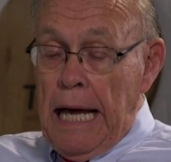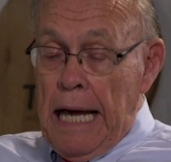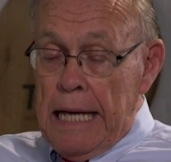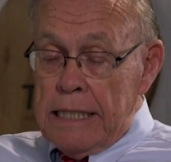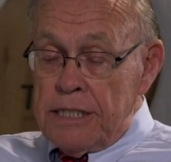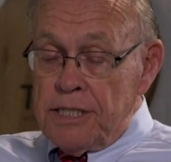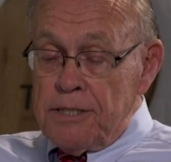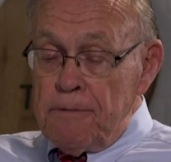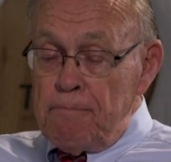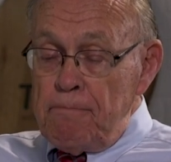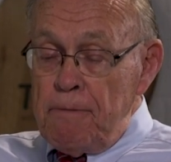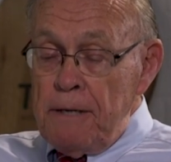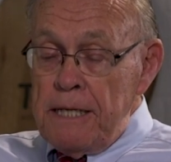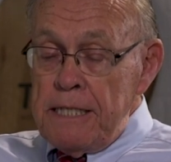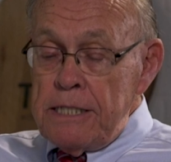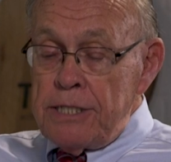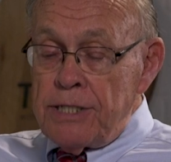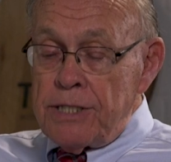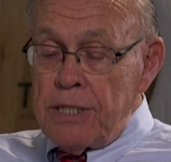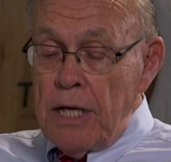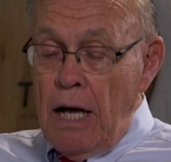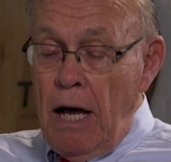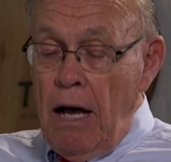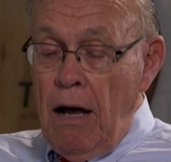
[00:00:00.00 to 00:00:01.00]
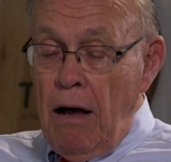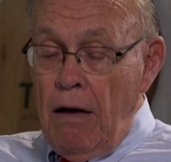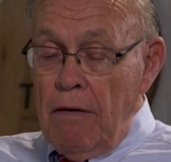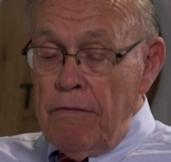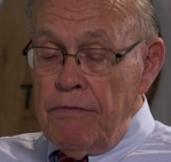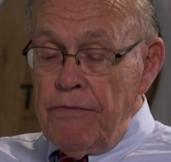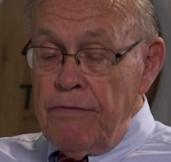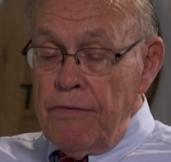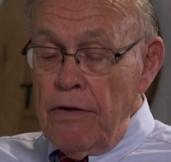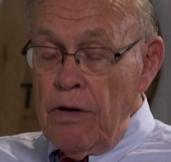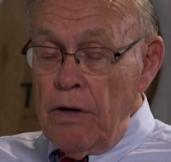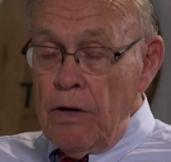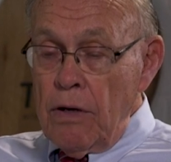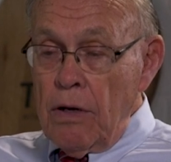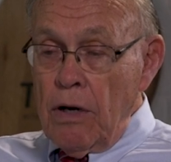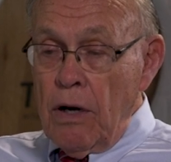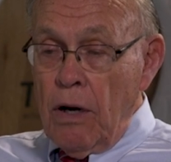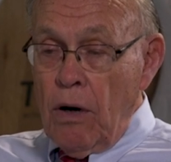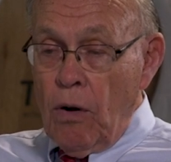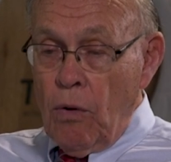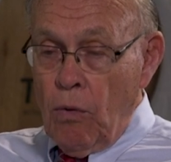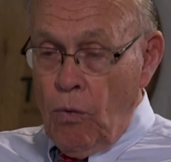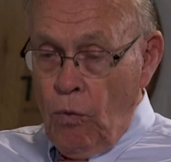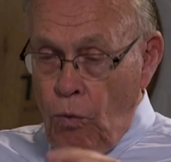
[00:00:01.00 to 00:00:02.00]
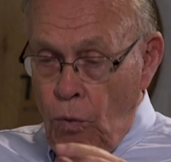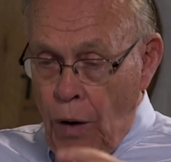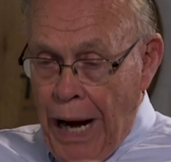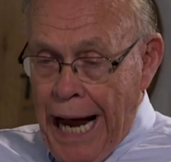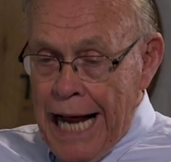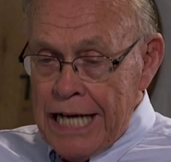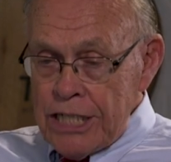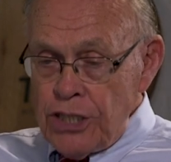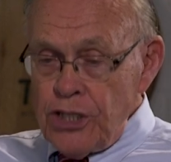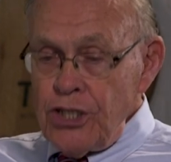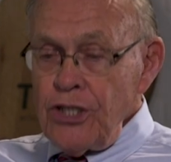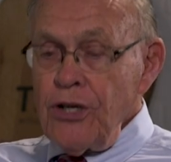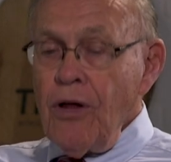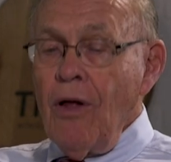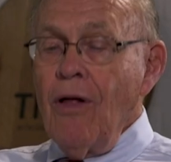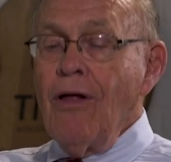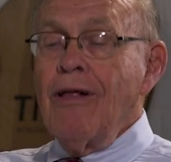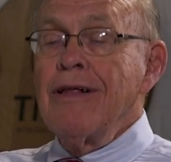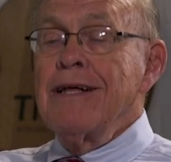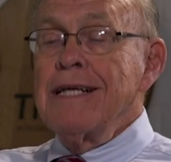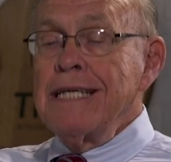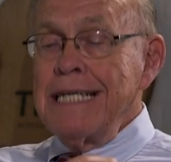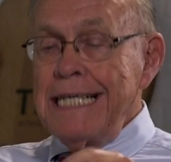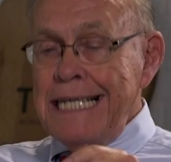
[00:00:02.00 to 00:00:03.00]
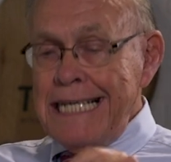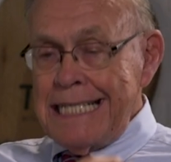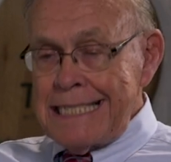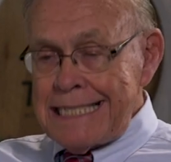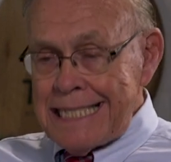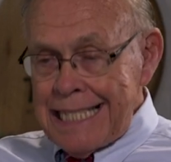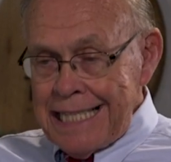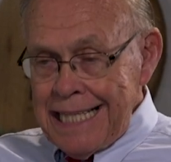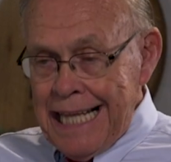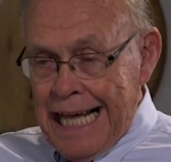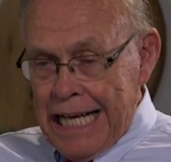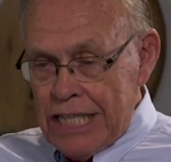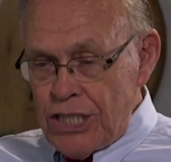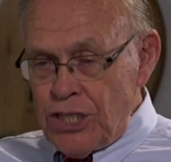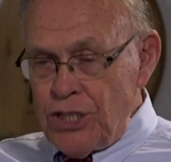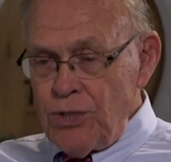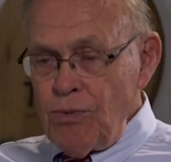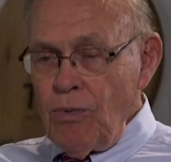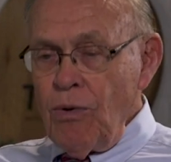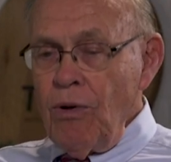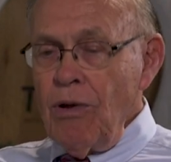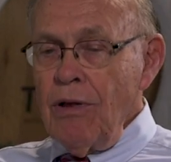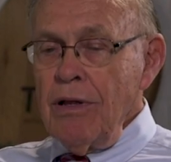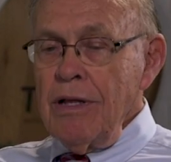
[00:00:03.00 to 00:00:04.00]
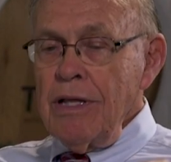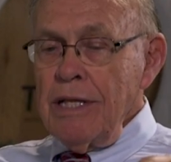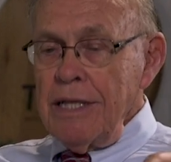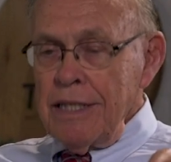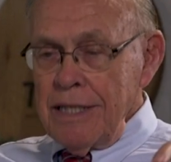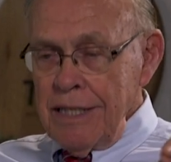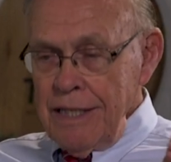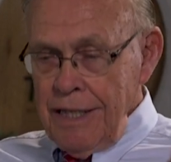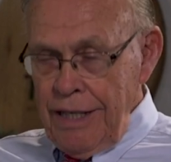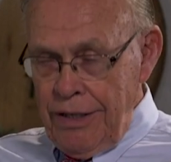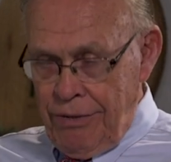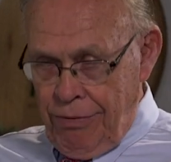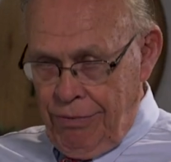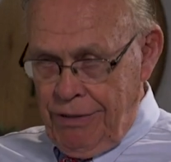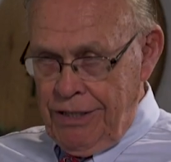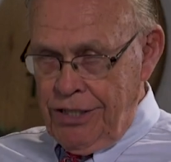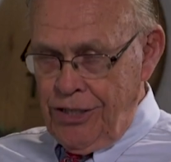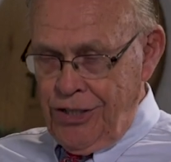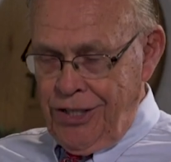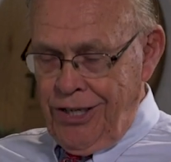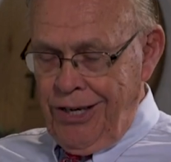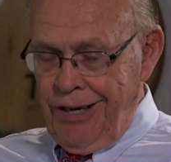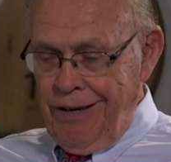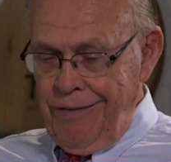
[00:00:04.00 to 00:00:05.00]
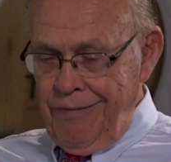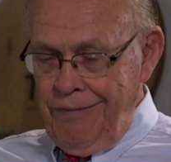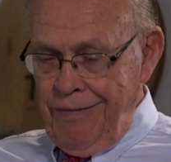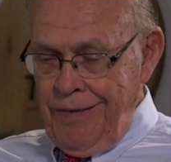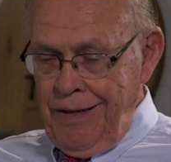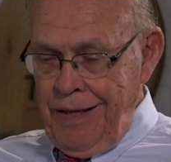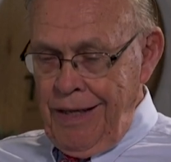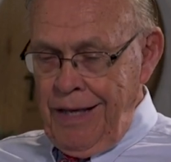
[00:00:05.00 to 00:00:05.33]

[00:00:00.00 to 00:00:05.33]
as a piece of rational, intellectual literature.